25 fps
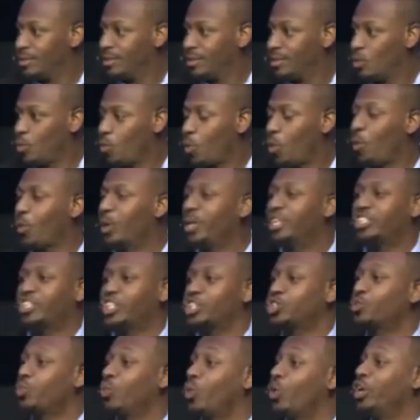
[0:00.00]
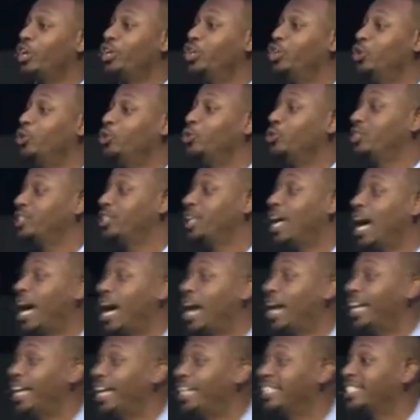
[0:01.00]
where we just want to use
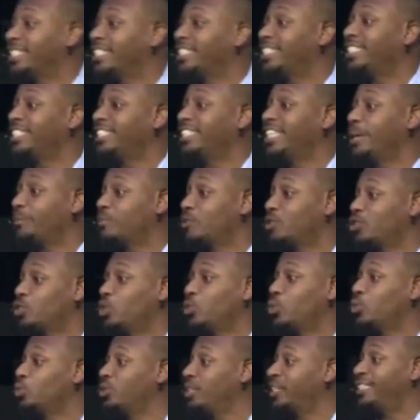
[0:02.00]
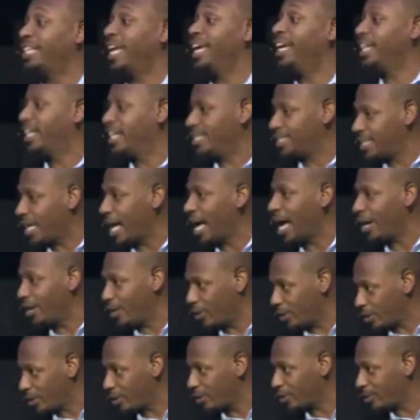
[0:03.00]
God as a step stool to take us higher.